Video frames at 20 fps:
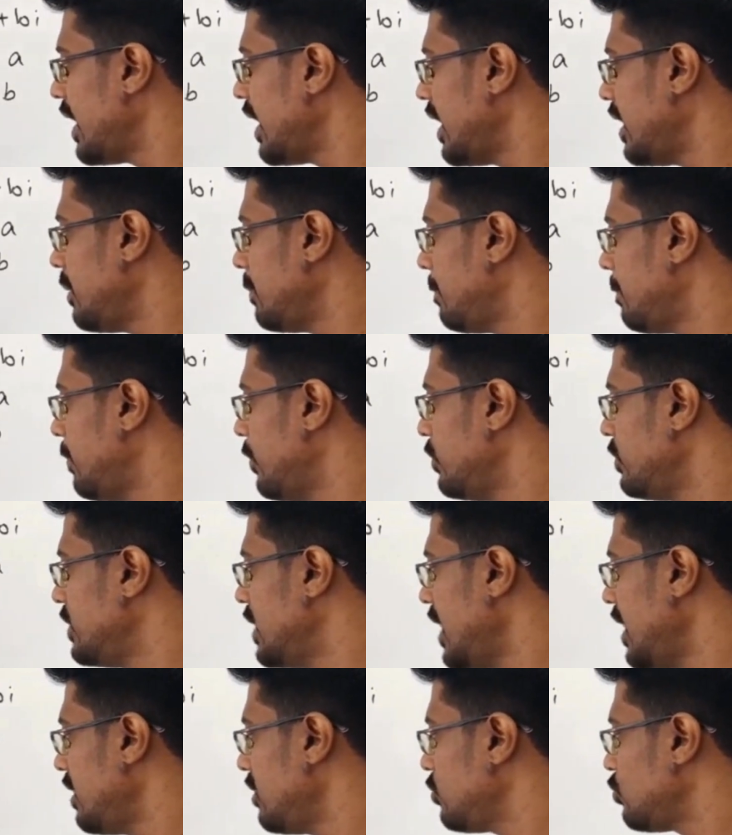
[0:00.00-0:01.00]
and put
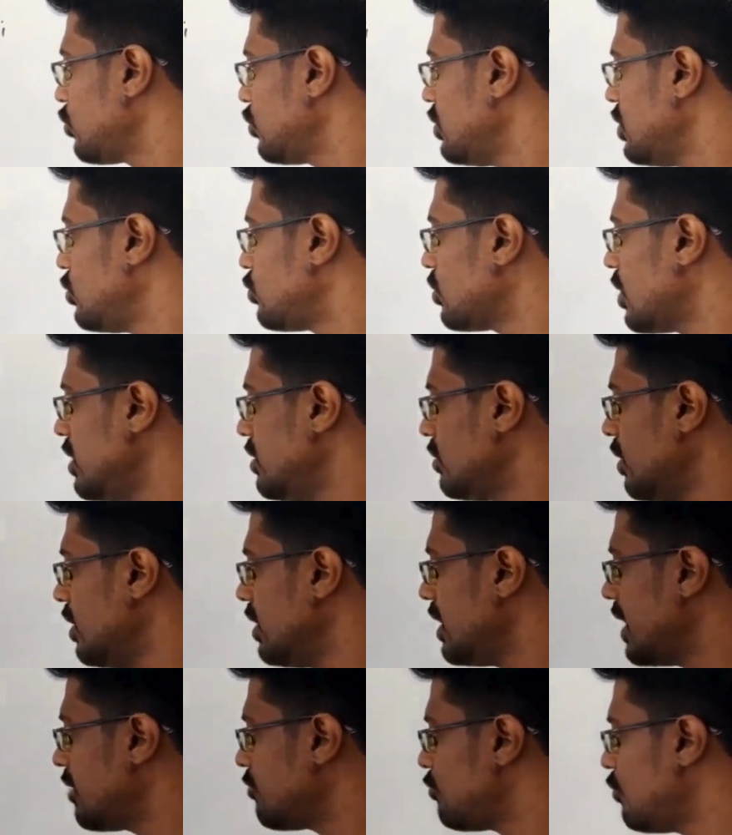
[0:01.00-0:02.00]
that. So this one you're
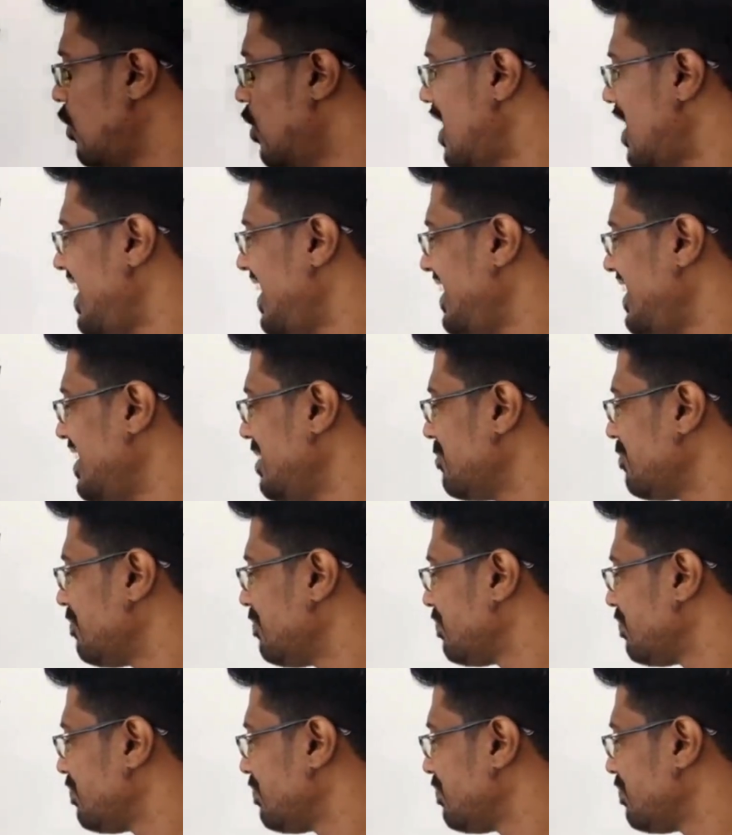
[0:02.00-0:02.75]
going to get 4i.